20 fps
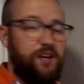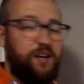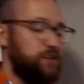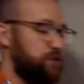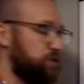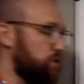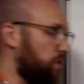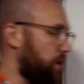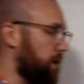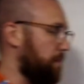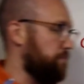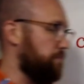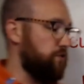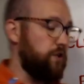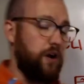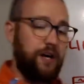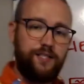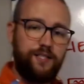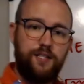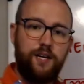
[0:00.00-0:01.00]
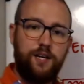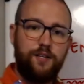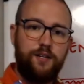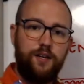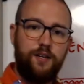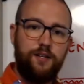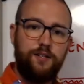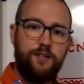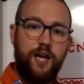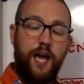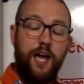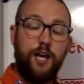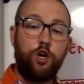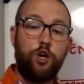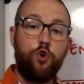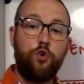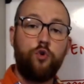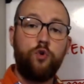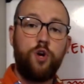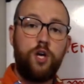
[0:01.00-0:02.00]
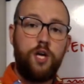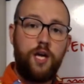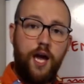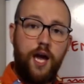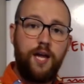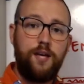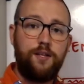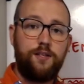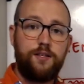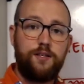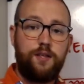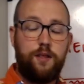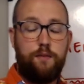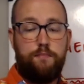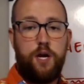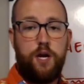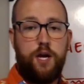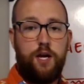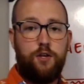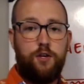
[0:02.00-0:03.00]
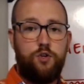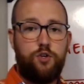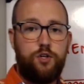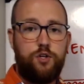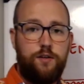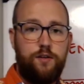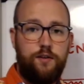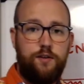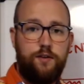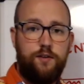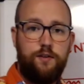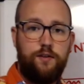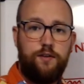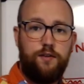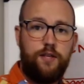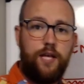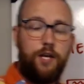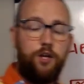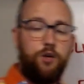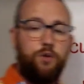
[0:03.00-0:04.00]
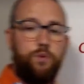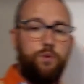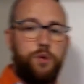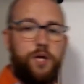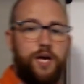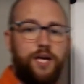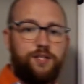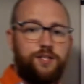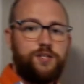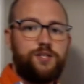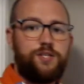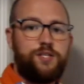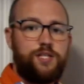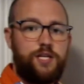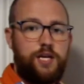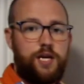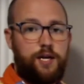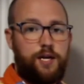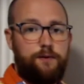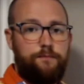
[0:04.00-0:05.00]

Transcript: So it processes and creates the page that you then see.